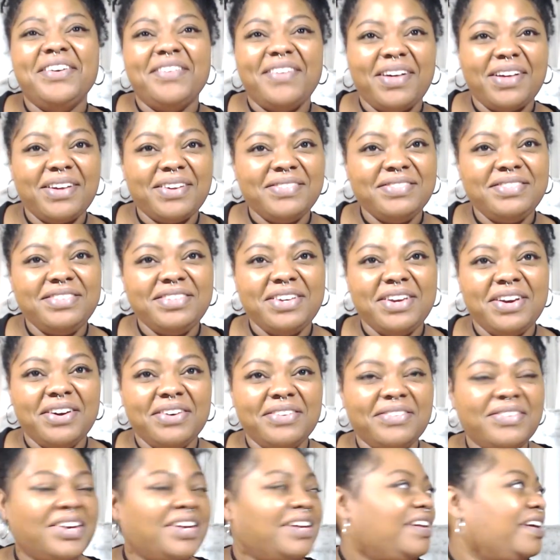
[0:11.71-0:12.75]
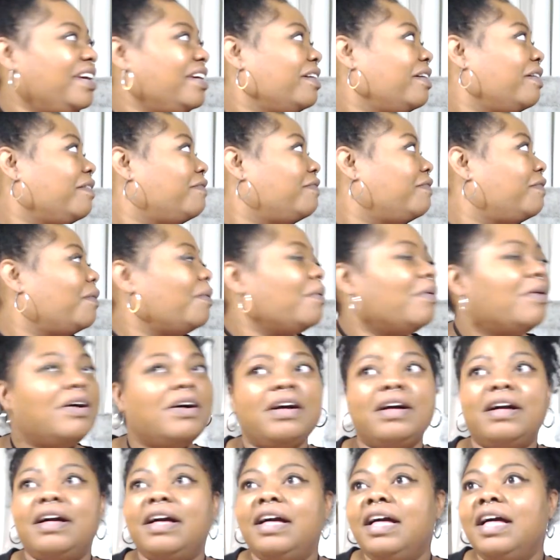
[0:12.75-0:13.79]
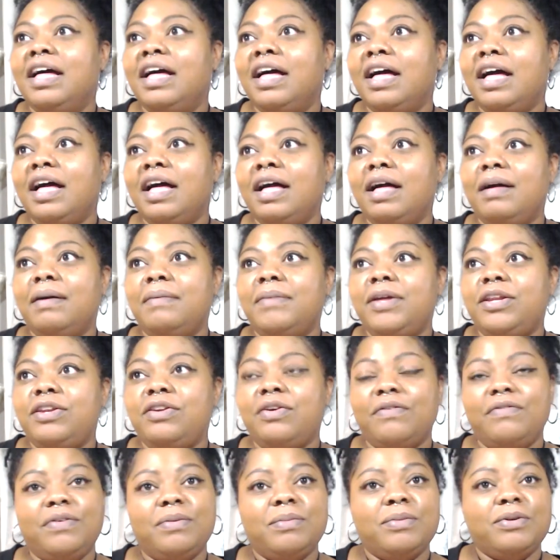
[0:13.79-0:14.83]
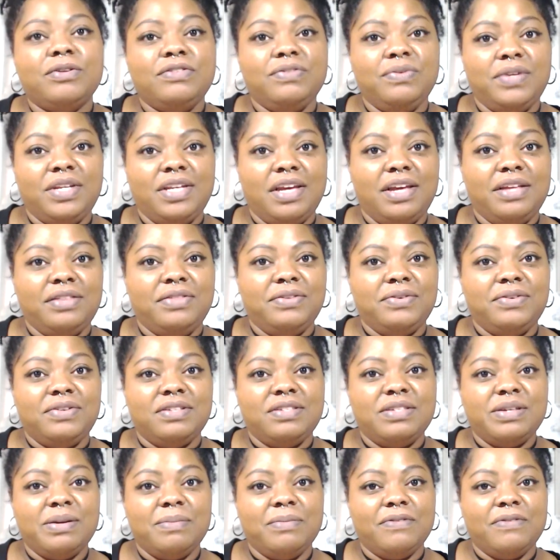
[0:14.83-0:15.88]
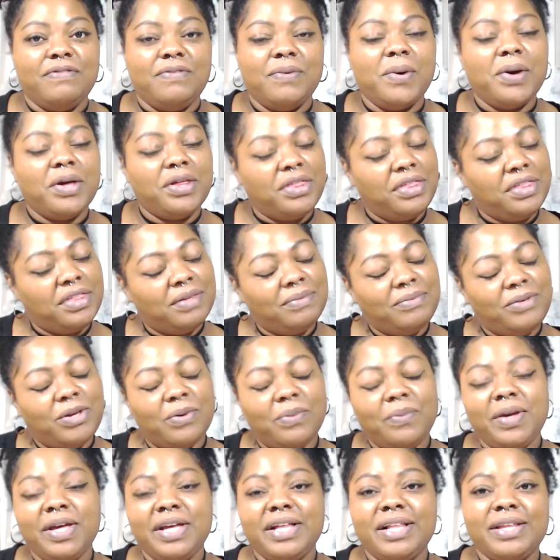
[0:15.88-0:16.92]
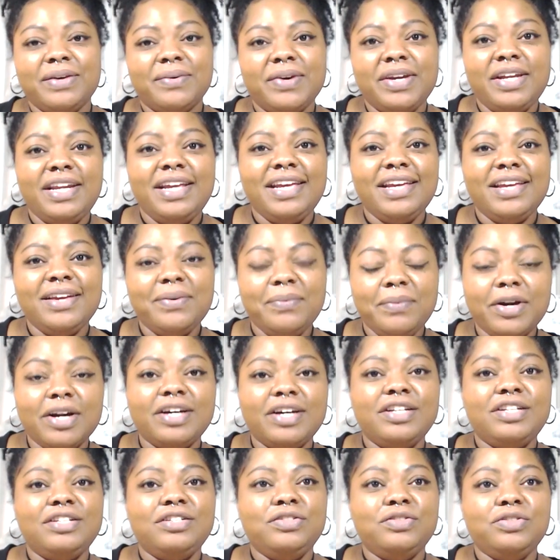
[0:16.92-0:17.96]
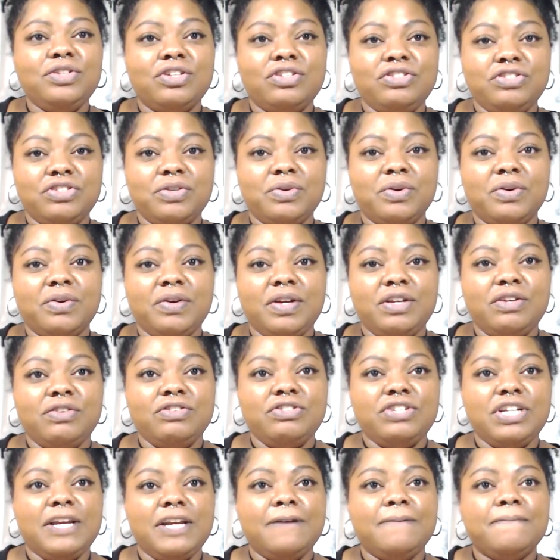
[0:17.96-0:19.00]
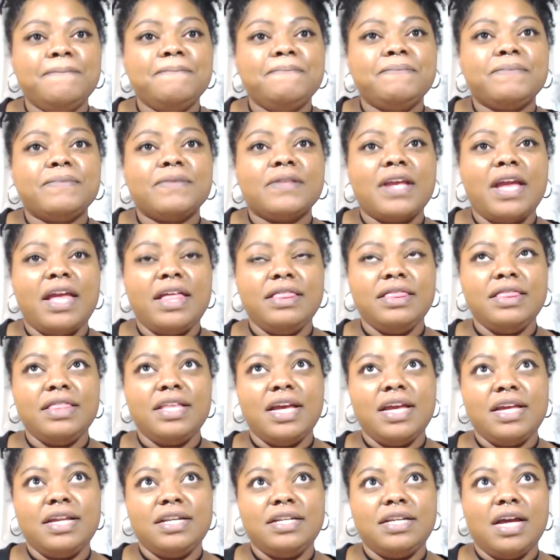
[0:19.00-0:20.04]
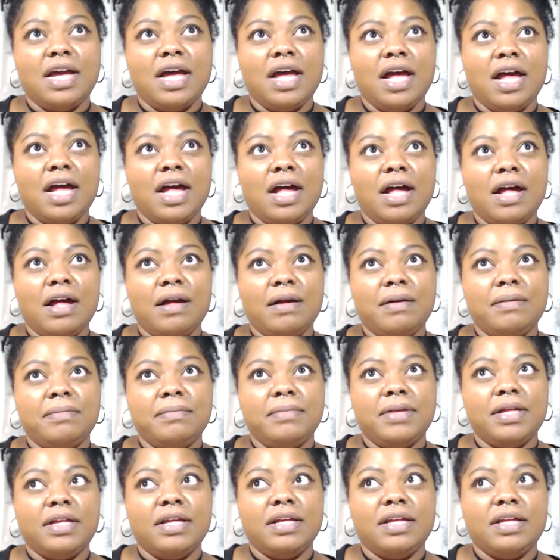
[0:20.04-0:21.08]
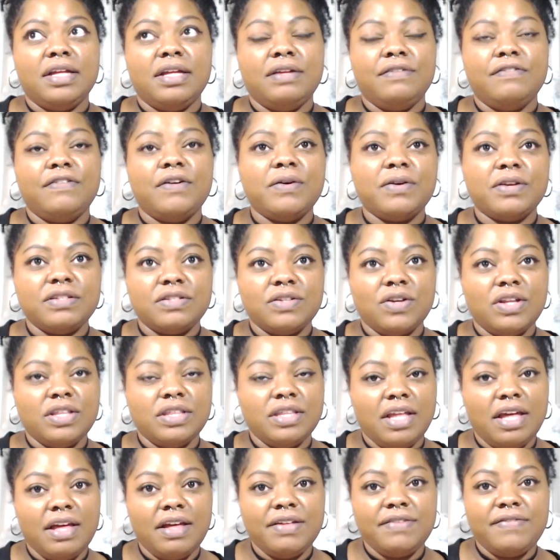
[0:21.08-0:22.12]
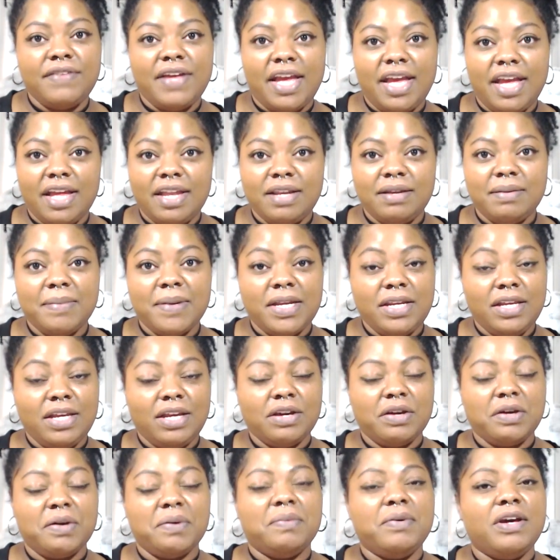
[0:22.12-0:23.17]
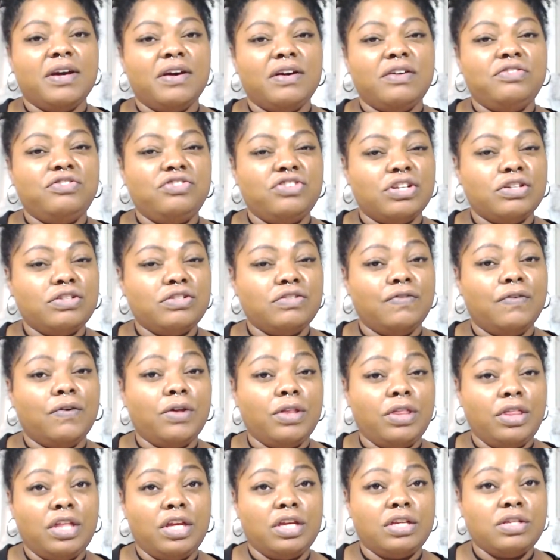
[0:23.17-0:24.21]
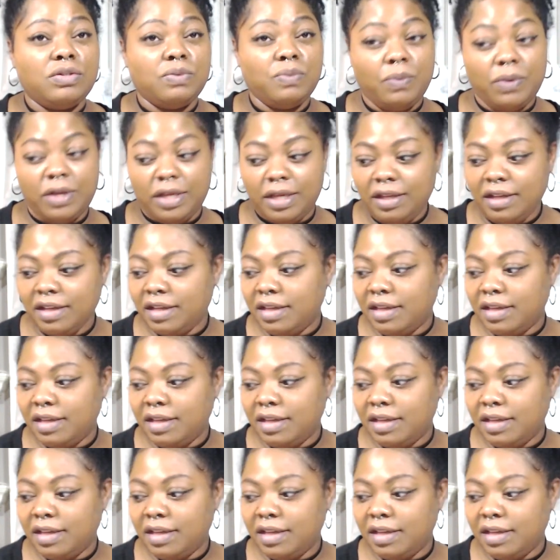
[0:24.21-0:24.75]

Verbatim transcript: welcome to your reading for um, November 28th through December 4th. Your weekly reading. We're going to do your general energy and then um, focus on love and money and career just for this week.